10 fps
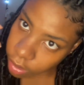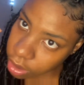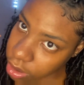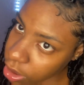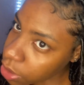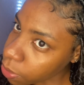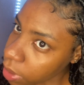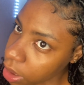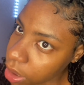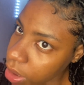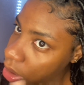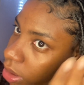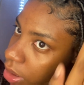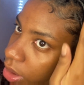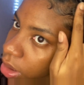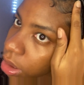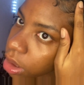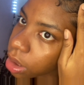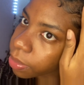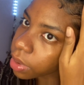This is what it looks like
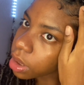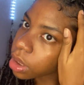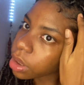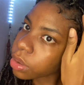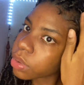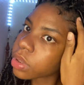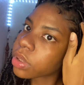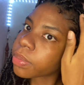up close.